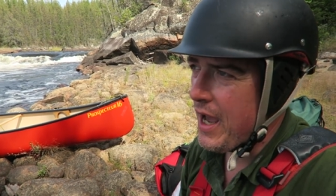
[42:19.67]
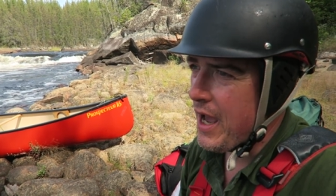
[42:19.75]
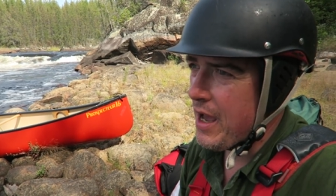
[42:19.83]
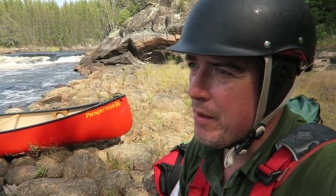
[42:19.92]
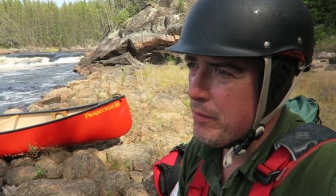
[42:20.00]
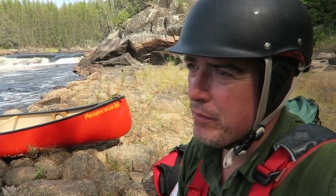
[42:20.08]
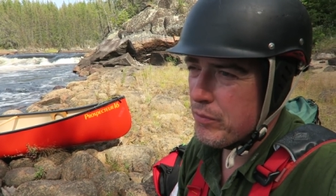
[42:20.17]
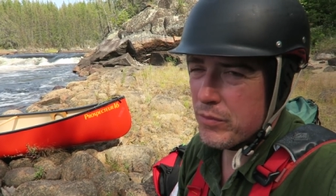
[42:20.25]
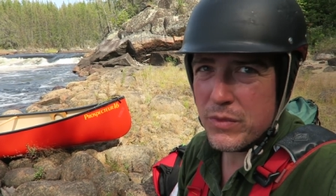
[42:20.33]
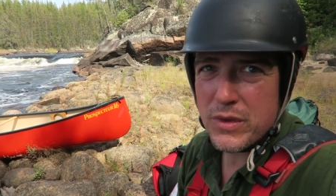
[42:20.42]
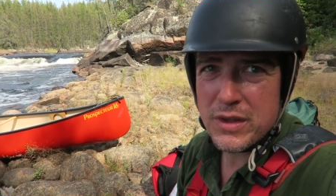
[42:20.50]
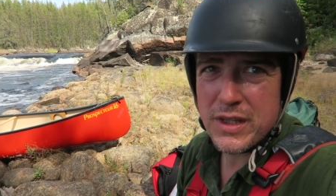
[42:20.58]

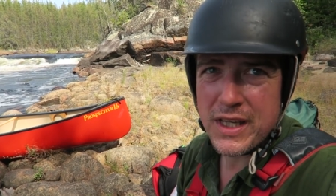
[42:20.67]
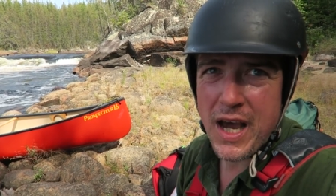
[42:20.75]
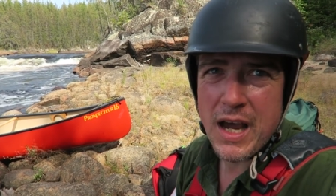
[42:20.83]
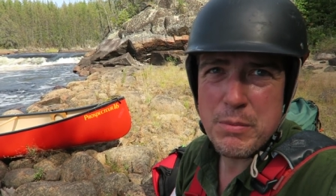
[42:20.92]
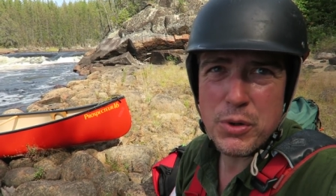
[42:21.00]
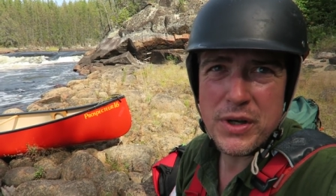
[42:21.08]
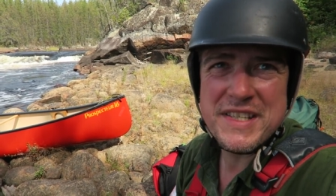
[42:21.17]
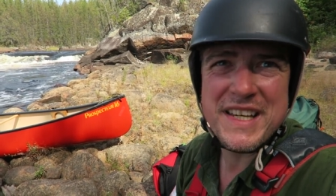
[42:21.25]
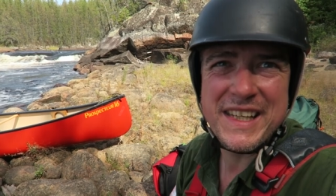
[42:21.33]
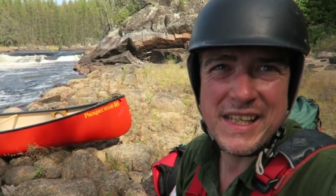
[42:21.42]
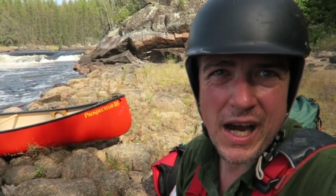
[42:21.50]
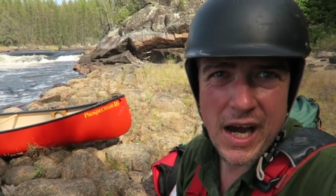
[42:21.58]
The guidebook is a
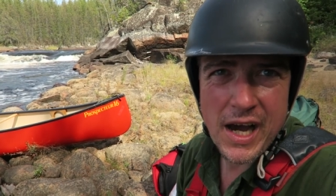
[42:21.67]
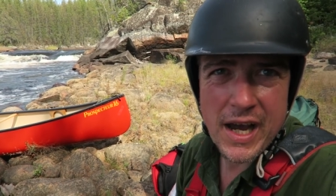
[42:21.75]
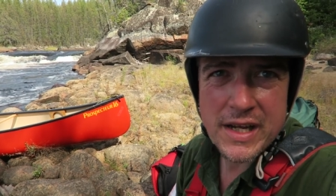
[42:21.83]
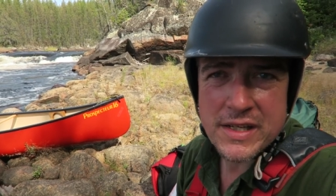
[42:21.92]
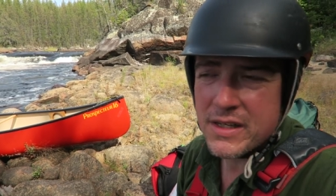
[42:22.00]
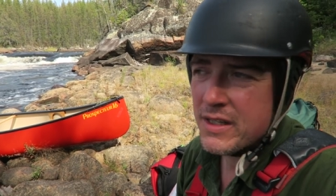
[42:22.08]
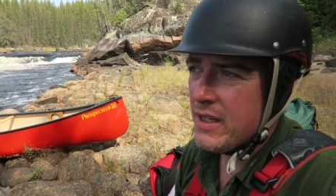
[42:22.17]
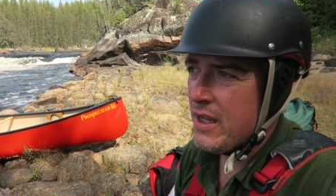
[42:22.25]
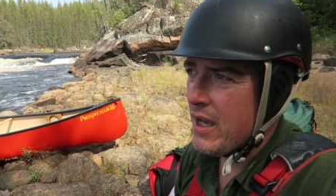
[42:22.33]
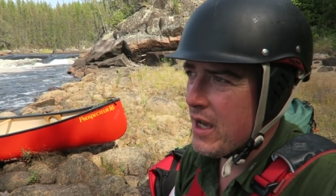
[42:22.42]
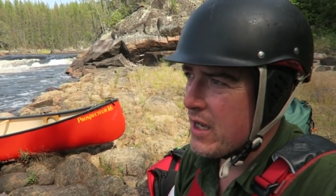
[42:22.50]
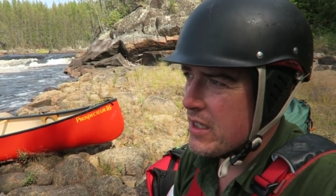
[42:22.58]
guide.
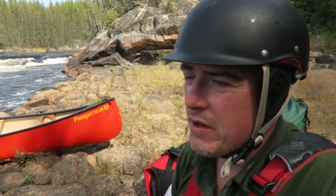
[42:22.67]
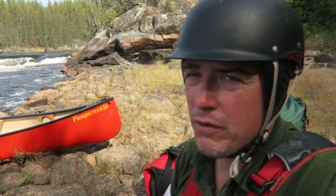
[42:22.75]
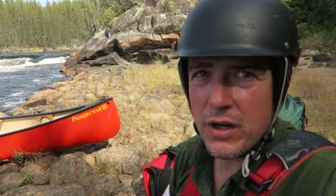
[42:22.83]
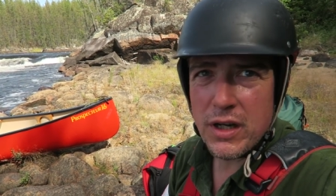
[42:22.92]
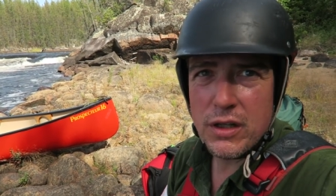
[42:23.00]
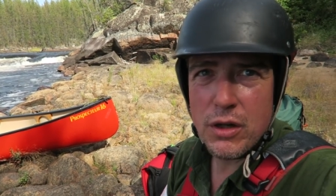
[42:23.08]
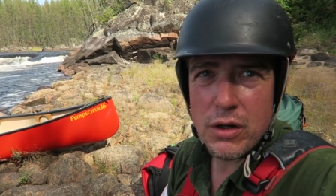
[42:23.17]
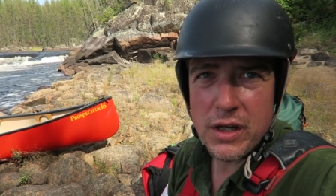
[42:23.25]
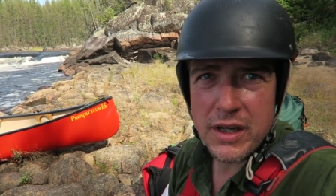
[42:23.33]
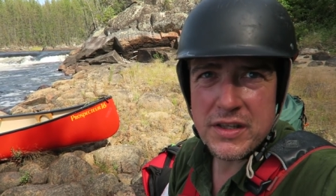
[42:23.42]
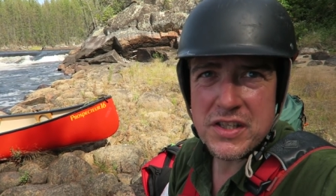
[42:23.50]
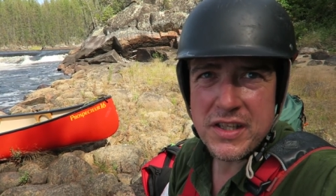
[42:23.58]
You've got to
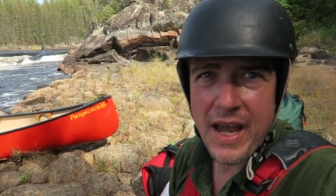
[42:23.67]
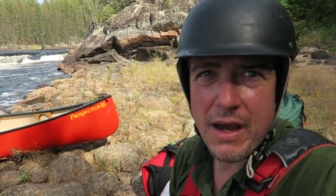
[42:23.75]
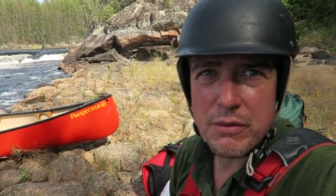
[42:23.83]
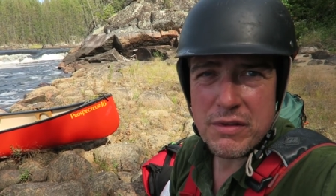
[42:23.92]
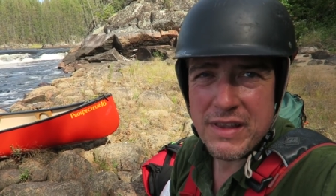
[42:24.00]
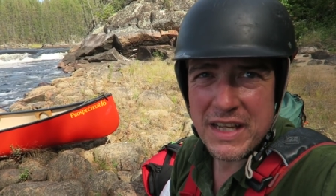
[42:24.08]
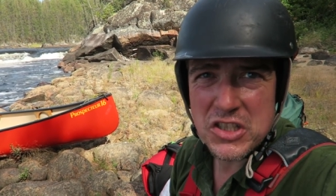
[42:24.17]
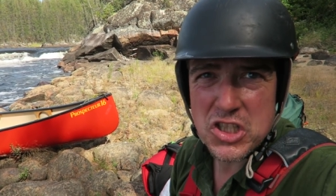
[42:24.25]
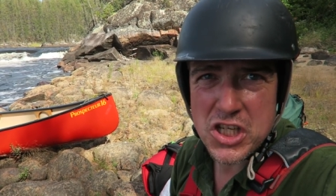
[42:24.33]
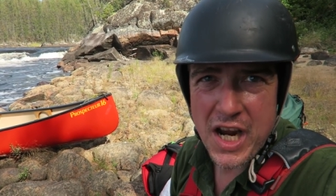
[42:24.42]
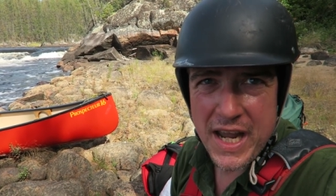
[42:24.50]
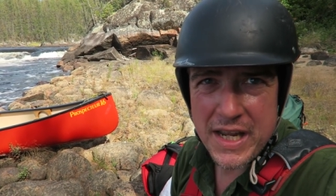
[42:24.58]
look and scout. Things
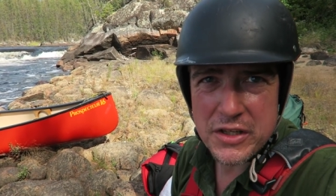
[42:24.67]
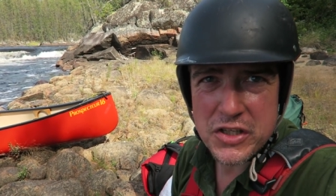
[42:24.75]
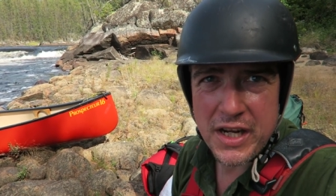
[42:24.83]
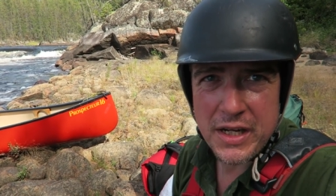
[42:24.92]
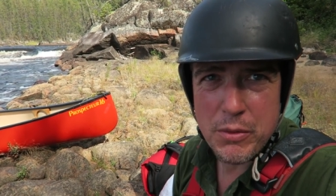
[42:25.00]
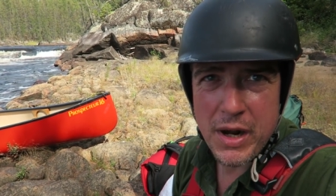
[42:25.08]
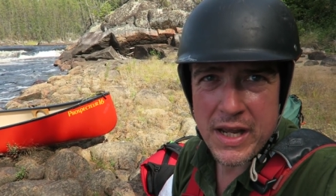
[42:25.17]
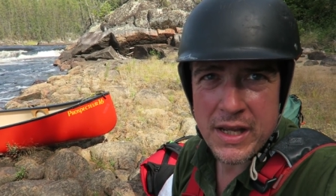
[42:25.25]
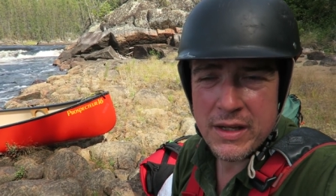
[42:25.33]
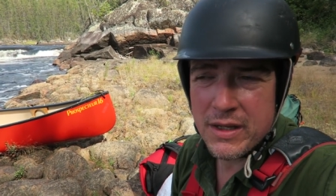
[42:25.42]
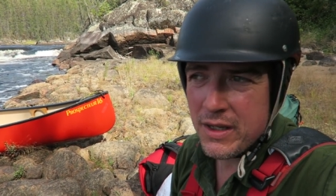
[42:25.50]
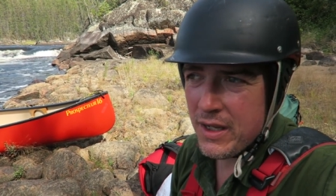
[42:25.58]
change anyway.
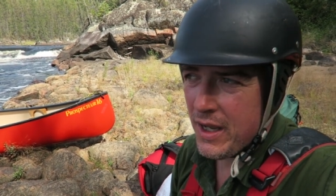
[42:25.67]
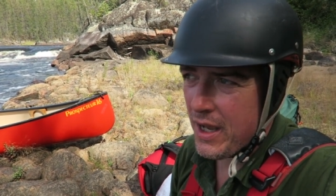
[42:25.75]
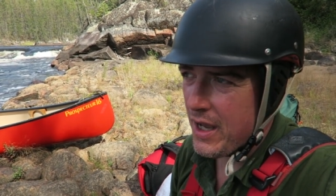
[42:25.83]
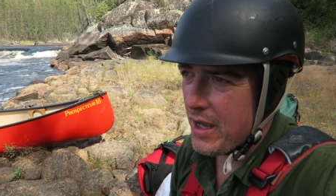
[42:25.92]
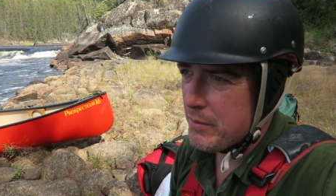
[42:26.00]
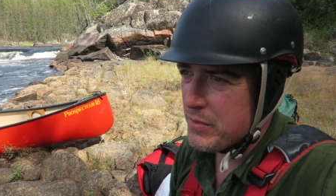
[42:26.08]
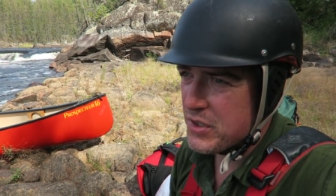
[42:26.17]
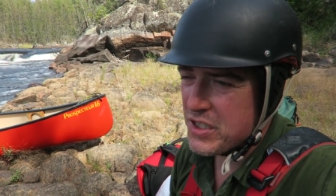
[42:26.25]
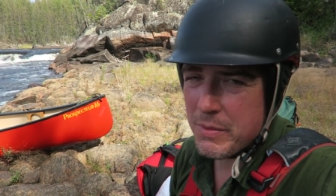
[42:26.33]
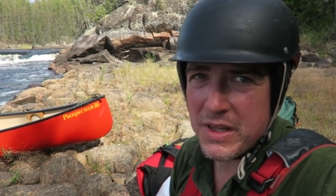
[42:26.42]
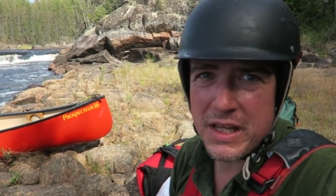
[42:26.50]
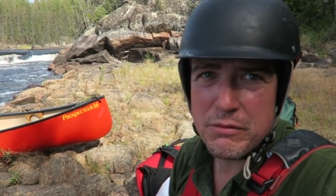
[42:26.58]

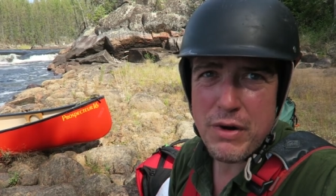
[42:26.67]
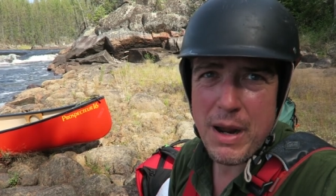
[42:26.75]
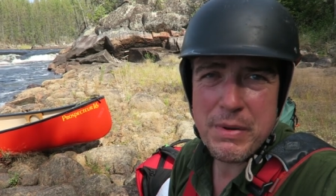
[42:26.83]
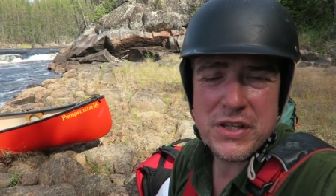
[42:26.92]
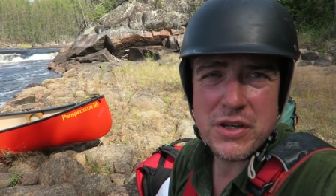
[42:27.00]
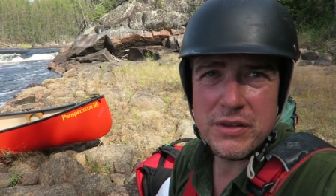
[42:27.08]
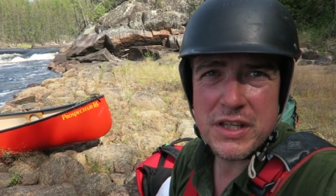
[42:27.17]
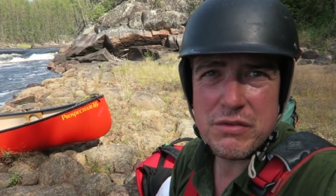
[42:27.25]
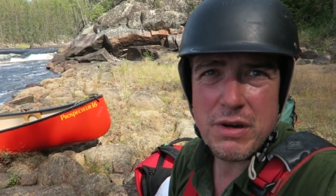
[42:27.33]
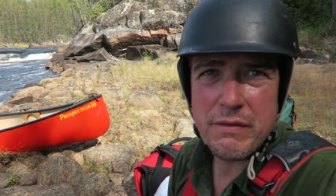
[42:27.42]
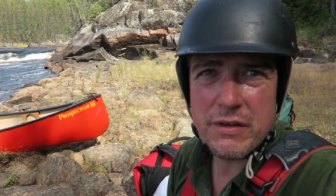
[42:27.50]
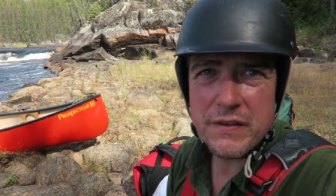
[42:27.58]
Some of the rapids on this
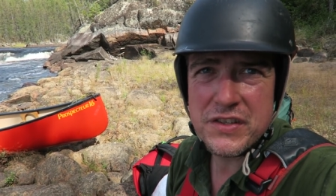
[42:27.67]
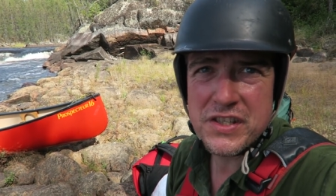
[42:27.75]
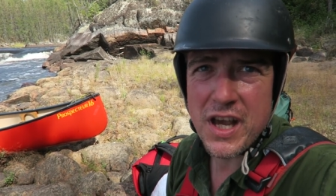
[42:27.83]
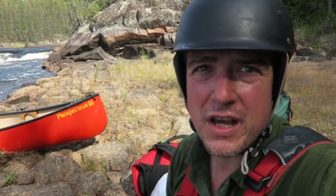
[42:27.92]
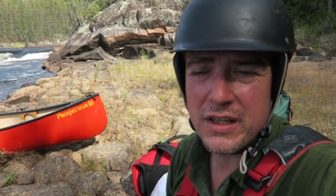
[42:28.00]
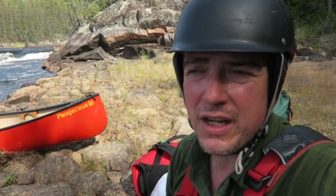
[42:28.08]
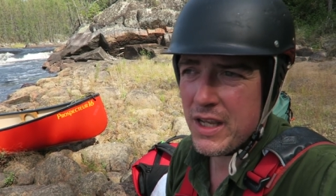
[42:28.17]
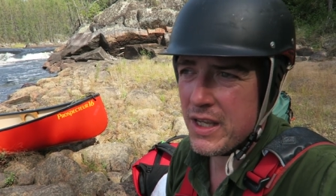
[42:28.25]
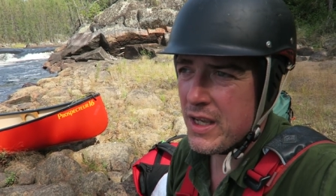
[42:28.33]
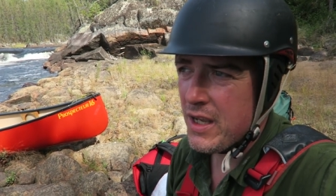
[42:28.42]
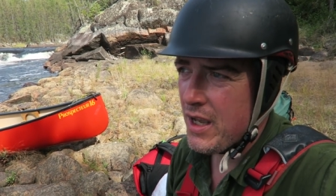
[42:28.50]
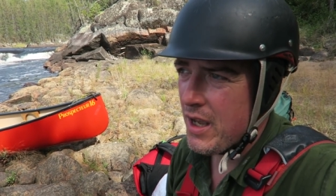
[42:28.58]
river have certainly
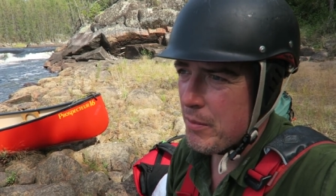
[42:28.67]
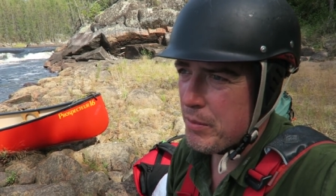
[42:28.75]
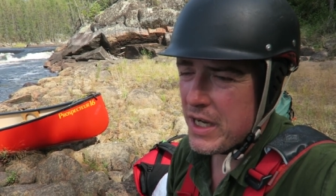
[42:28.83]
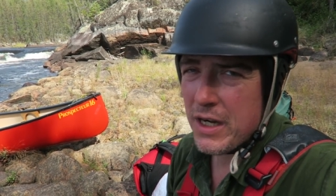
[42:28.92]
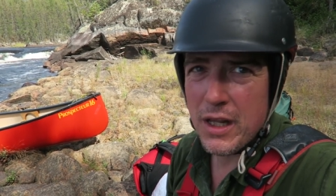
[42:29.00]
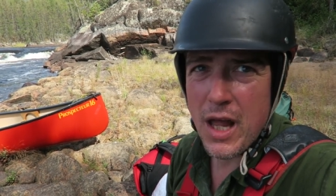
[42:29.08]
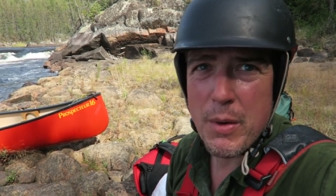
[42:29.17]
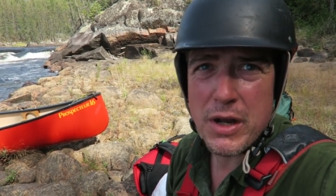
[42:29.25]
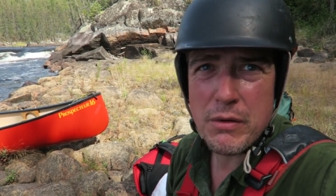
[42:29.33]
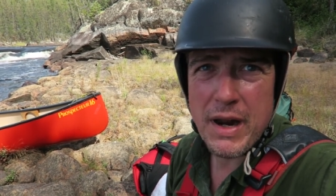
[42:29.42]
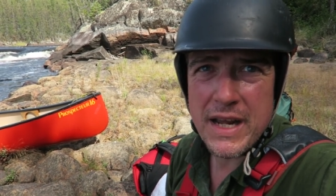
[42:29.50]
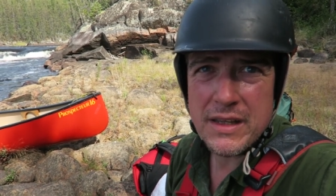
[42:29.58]
been a lower
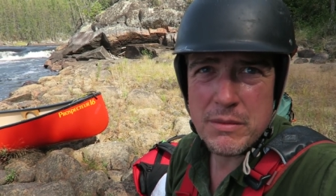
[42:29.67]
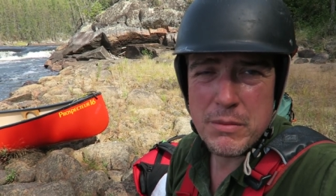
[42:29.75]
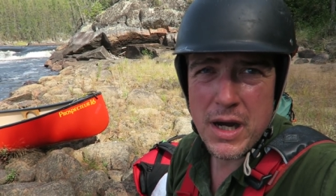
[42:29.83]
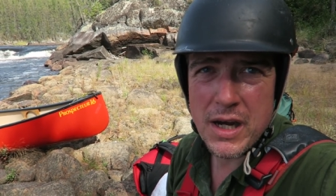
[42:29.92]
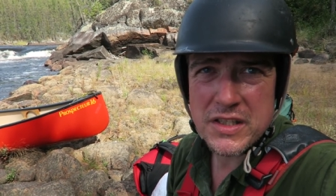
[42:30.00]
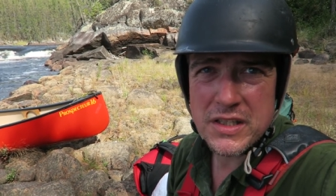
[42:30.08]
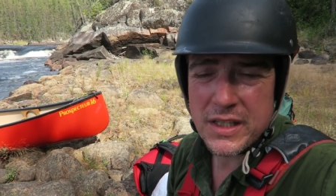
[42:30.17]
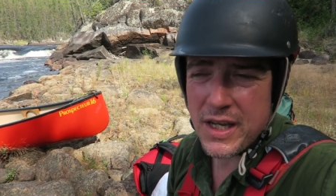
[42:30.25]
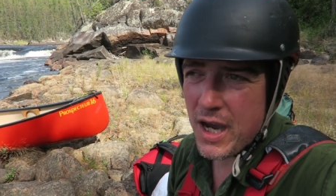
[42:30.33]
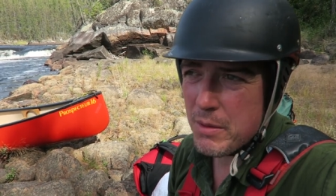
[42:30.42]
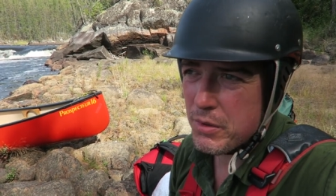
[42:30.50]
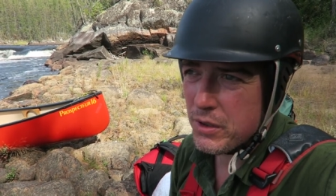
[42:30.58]
grade than marked in the
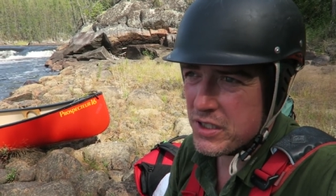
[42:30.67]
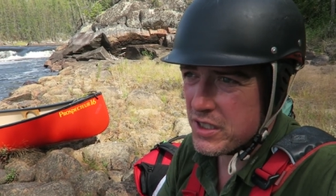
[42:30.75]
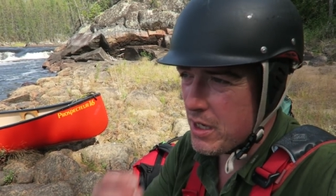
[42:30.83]
guidebook.